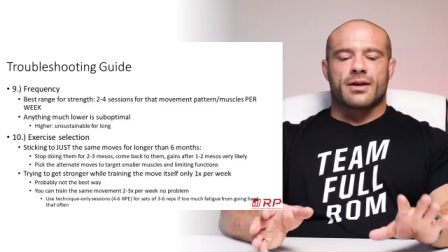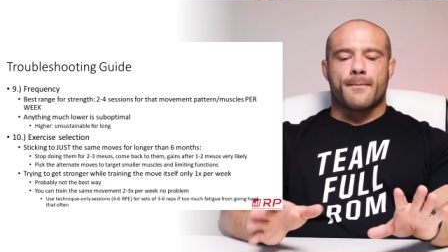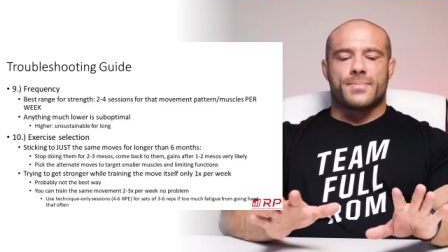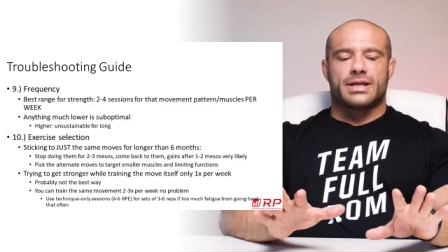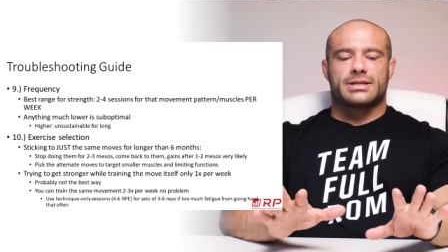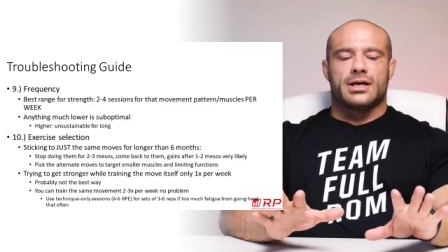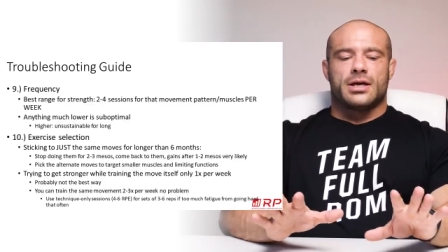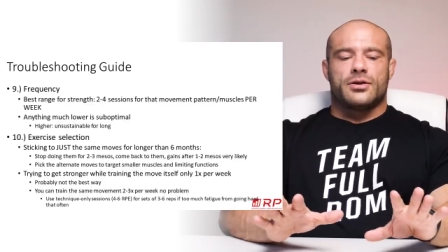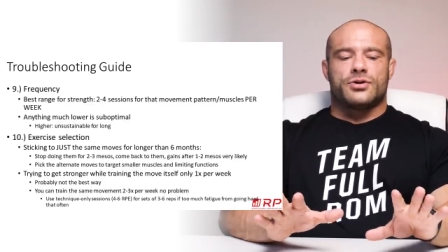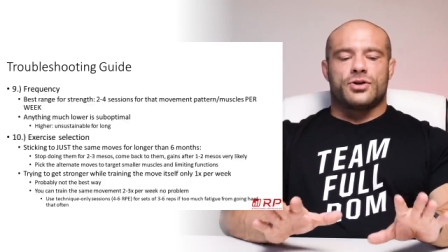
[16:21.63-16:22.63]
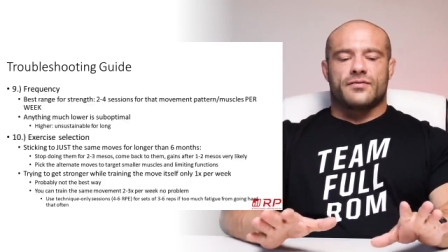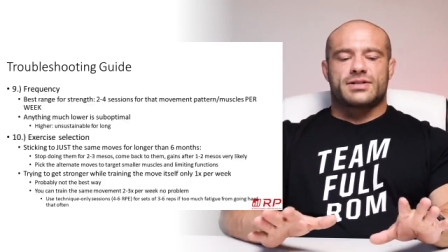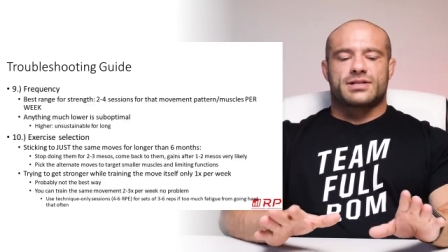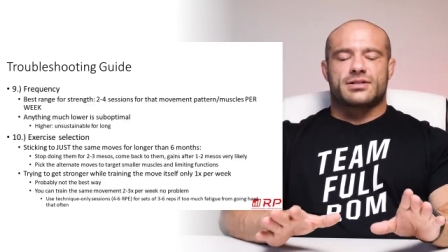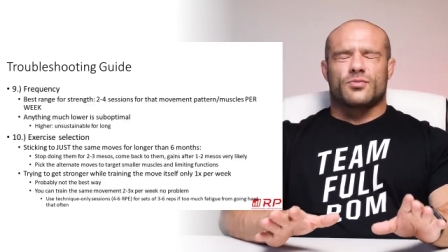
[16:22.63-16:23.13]
but the
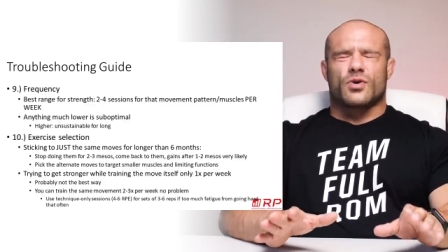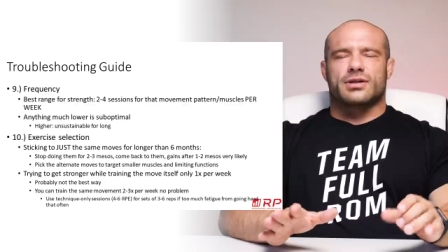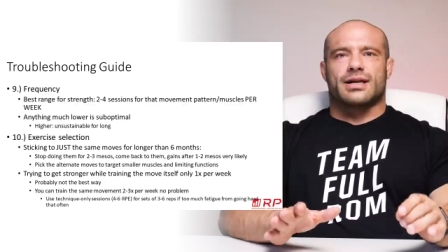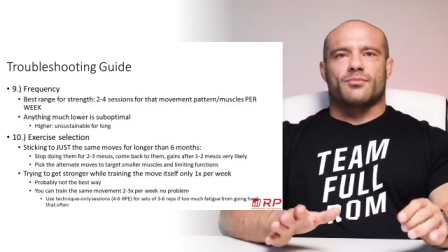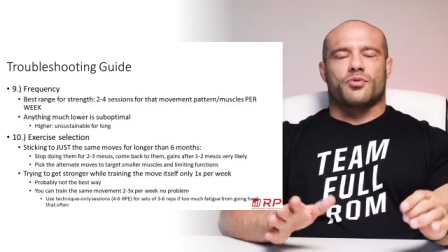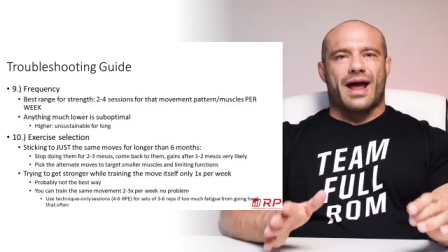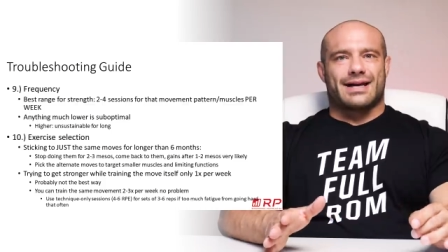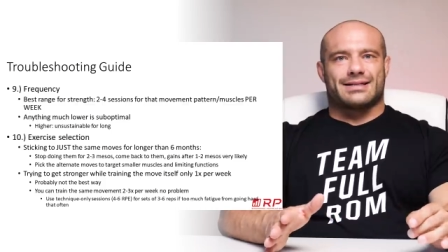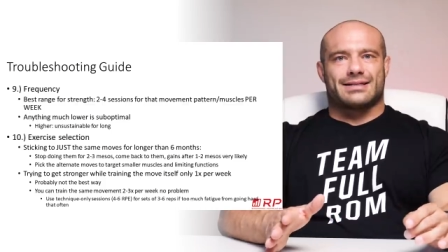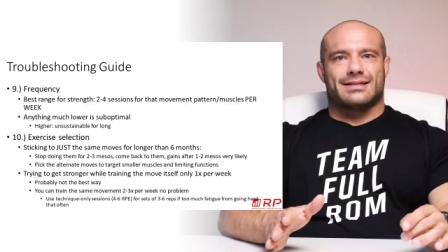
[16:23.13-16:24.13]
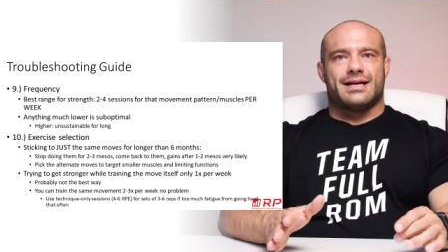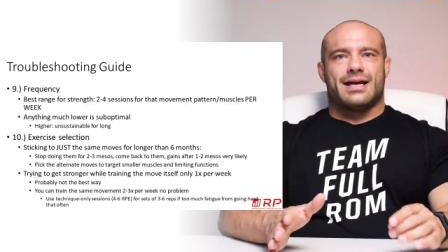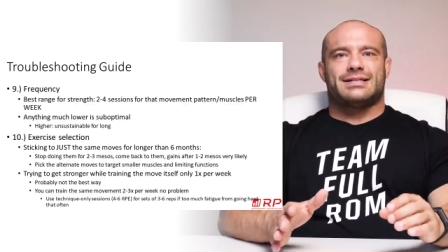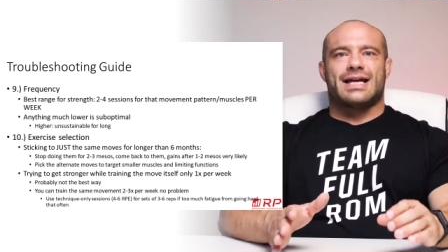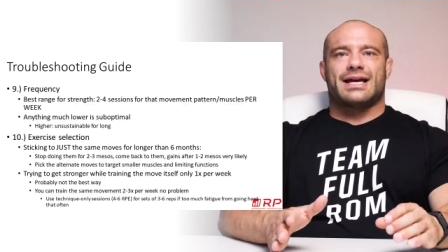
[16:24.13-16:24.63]
nervous system works on practice
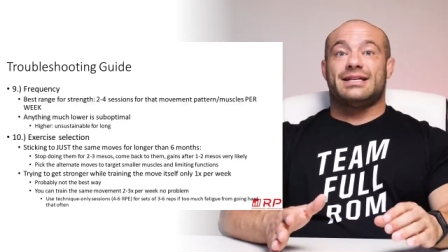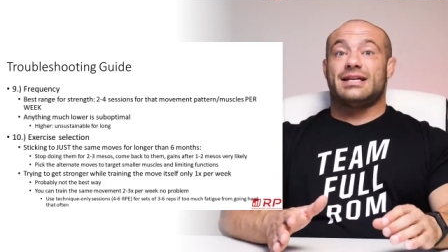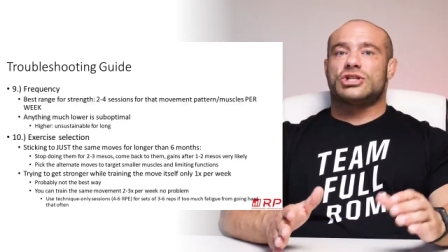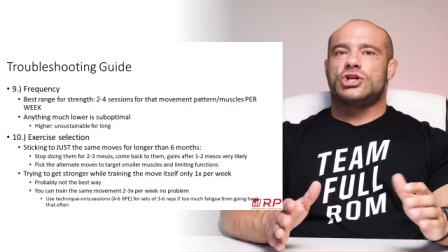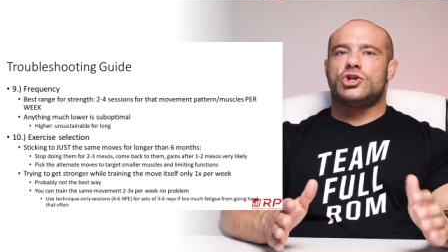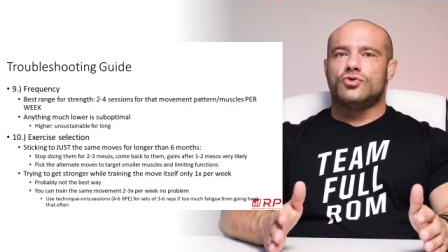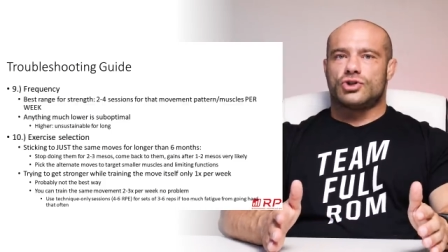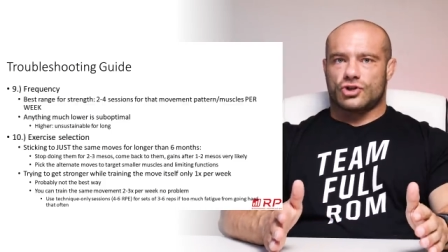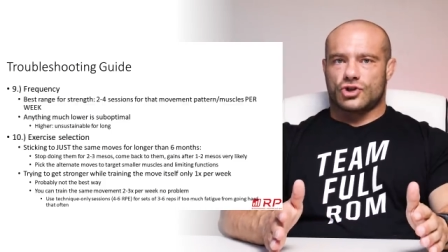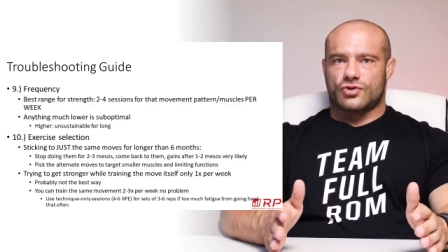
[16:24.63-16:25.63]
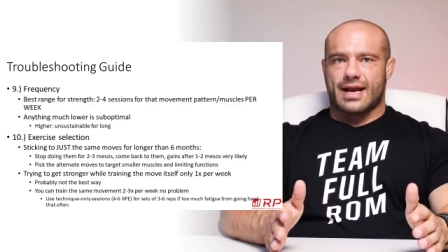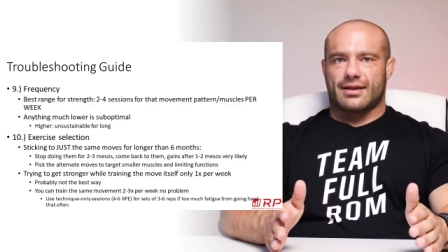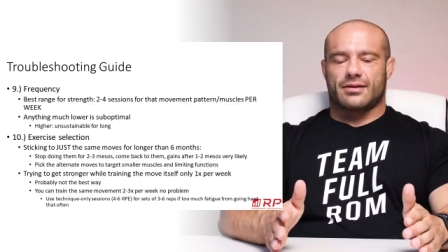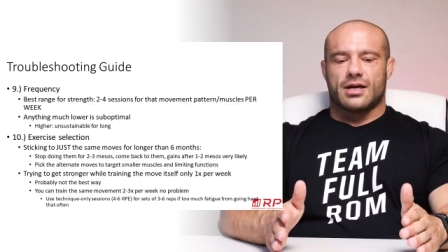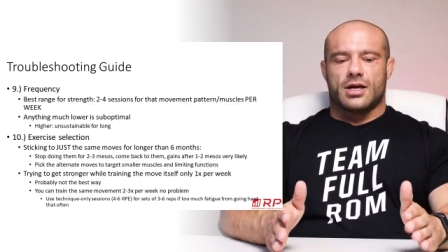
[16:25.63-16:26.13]
and technique is huge in
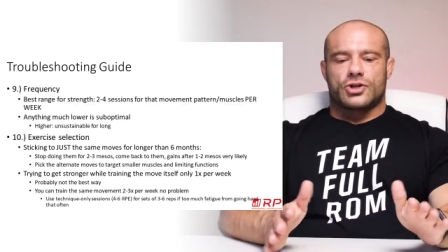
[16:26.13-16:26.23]
strength.